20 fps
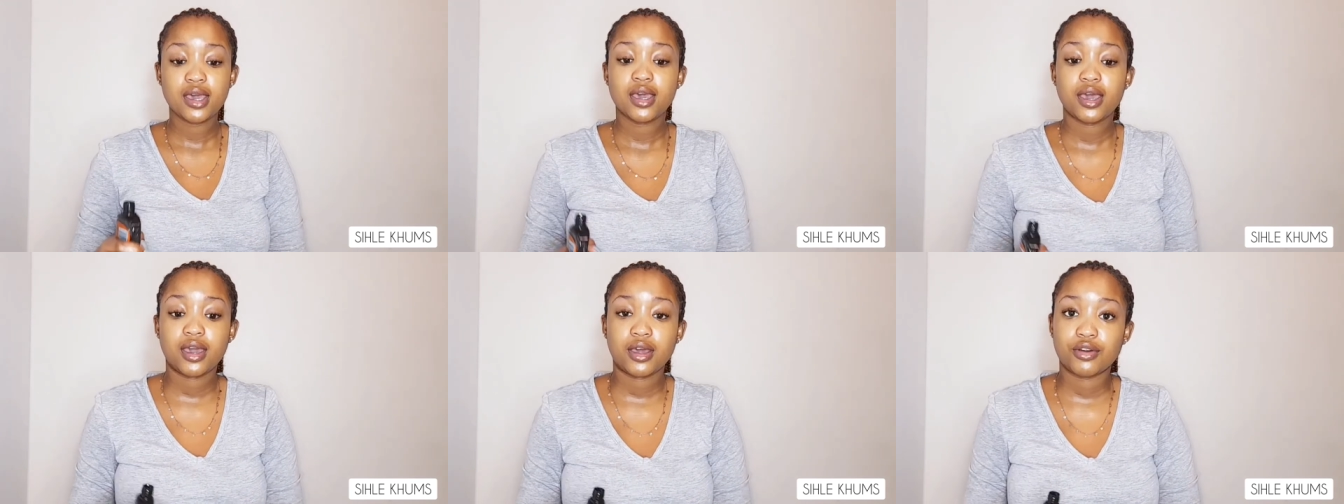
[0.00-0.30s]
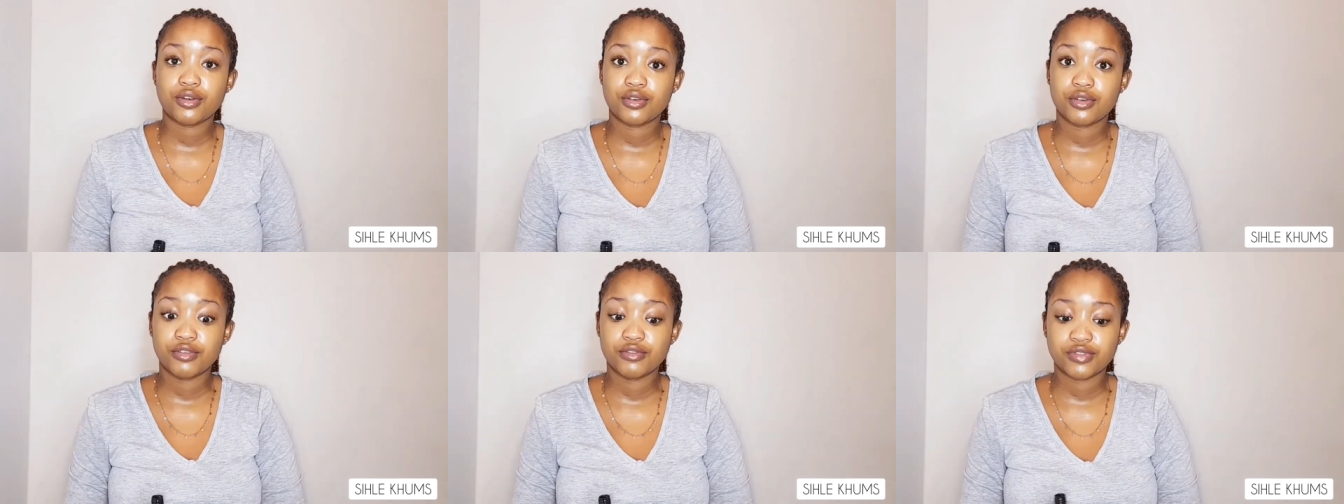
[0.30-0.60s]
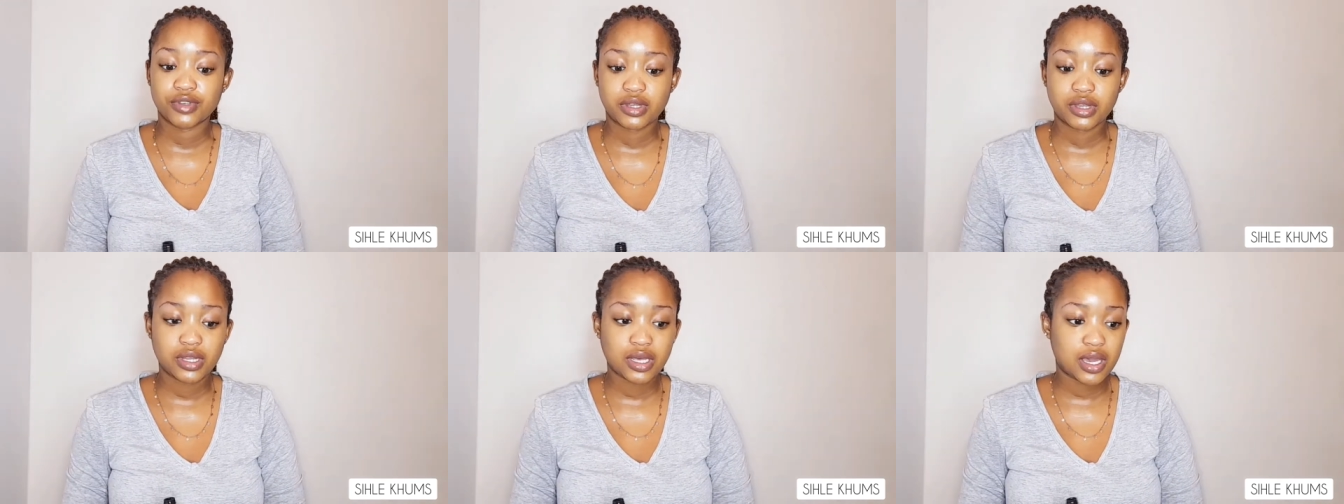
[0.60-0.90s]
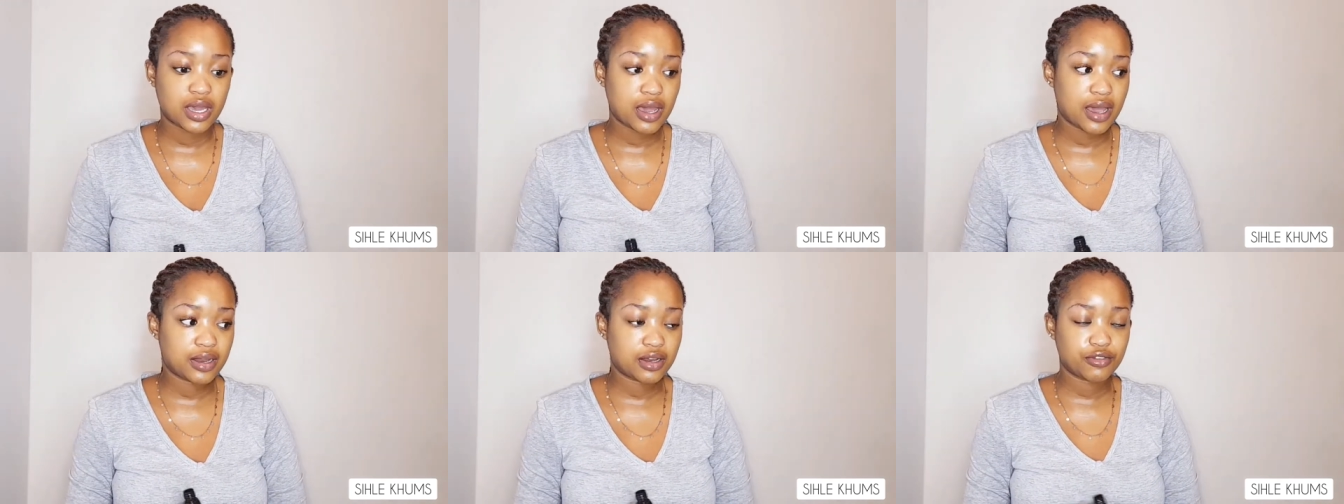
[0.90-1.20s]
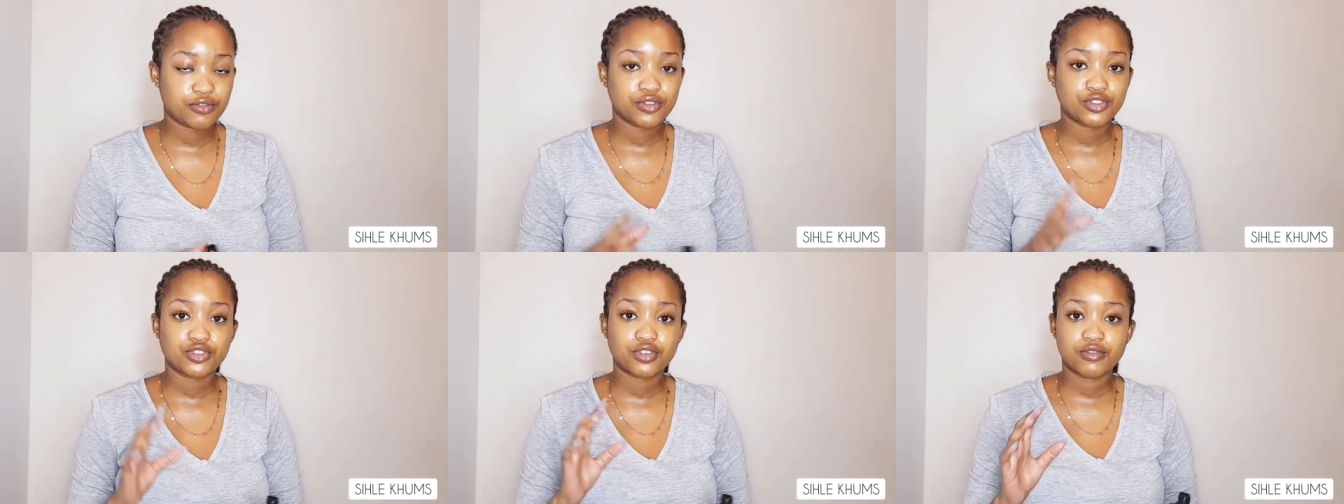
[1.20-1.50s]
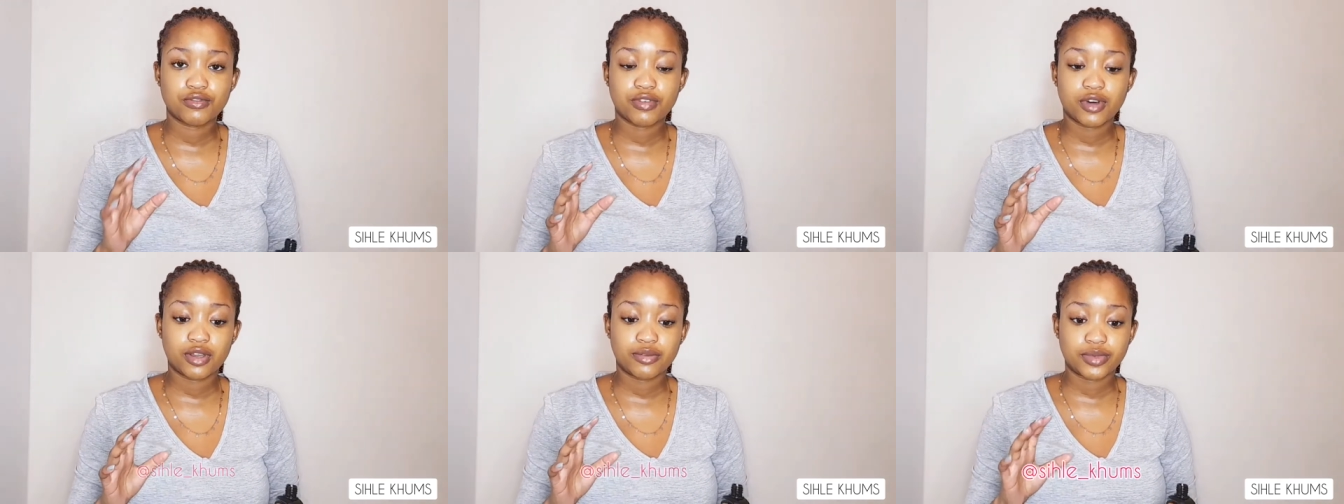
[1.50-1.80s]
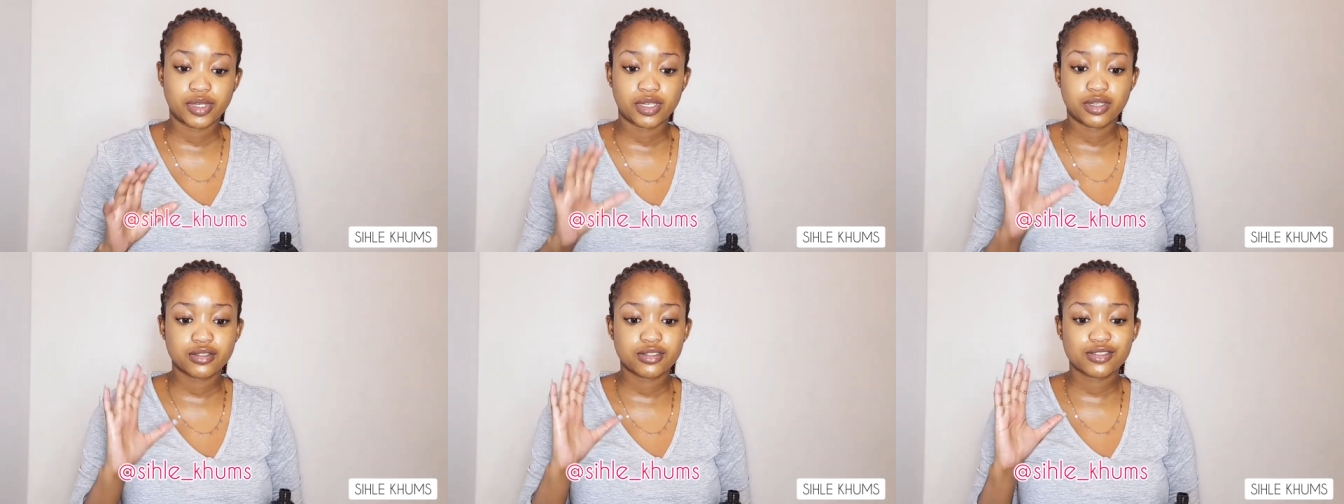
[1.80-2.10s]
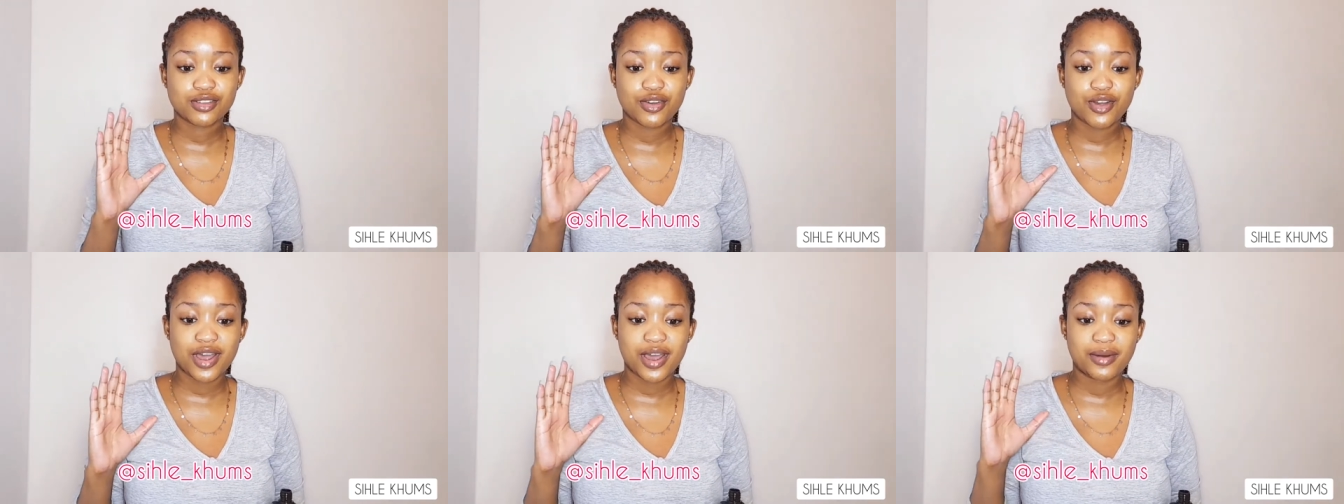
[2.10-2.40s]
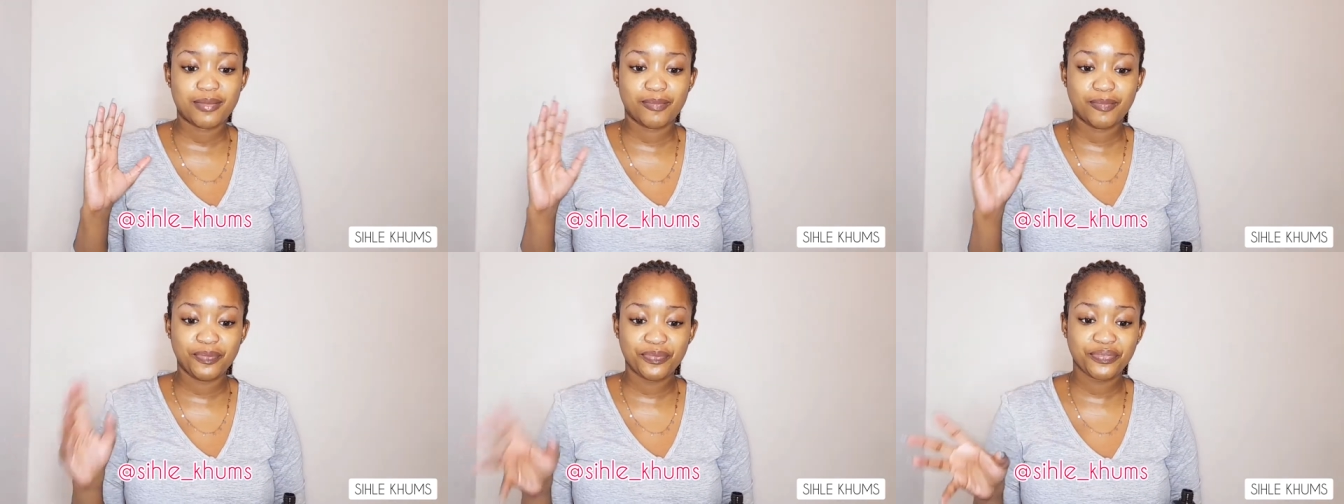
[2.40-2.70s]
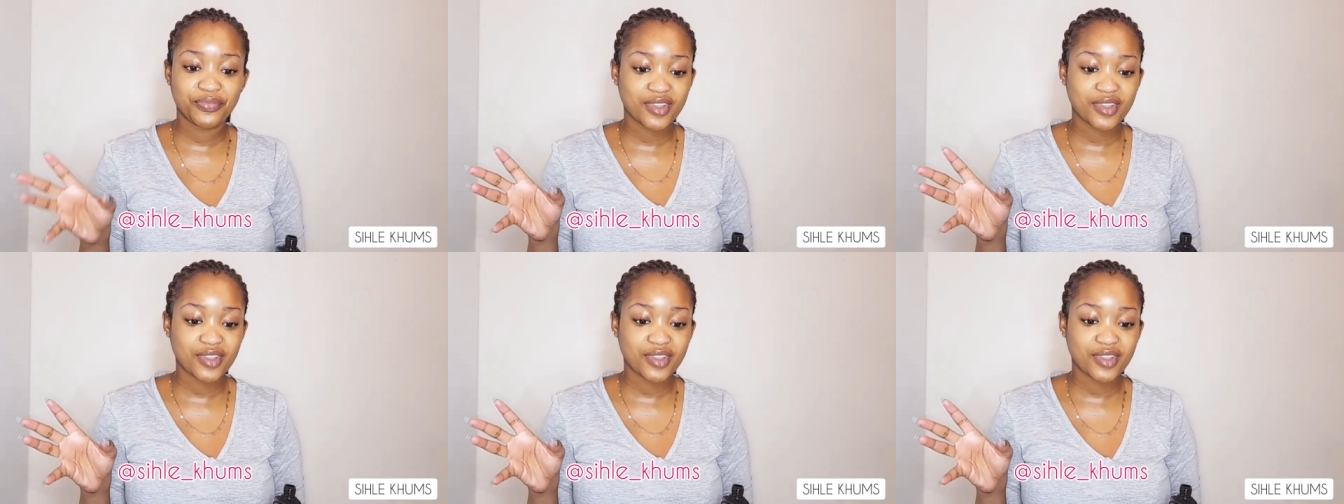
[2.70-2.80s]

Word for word: head on over there and if you don't follow me on instagram